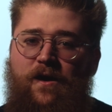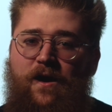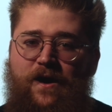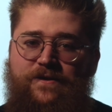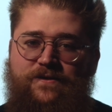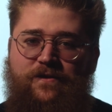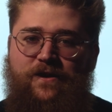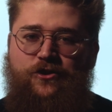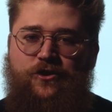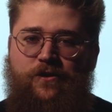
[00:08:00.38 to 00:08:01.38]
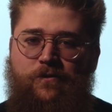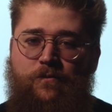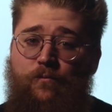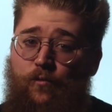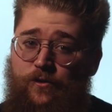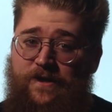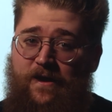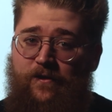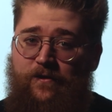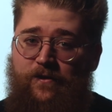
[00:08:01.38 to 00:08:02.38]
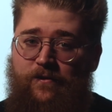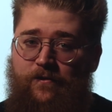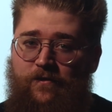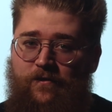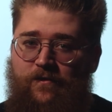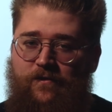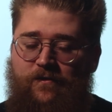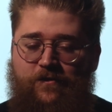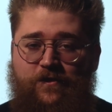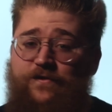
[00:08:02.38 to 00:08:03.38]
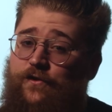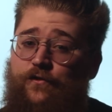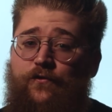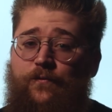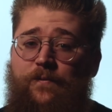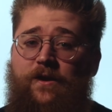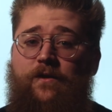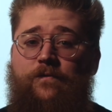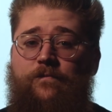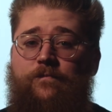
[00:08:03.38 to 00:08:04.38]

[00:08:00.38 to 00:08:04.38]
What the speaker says: isolation, mortality, and the search for meaning.